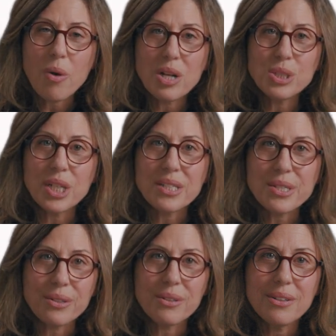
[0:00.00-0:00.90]

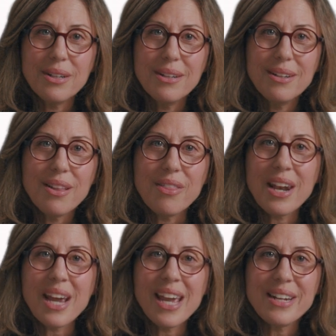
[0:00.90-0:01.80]
Rochester.
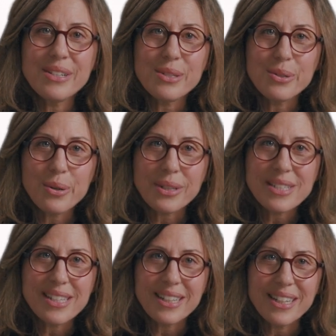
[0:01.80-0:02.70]
Then I headed to New York
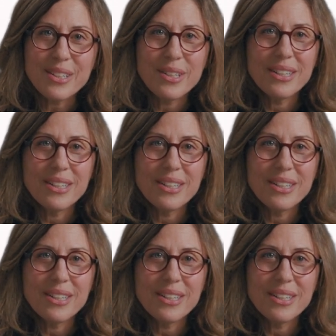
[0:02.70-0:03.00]
City.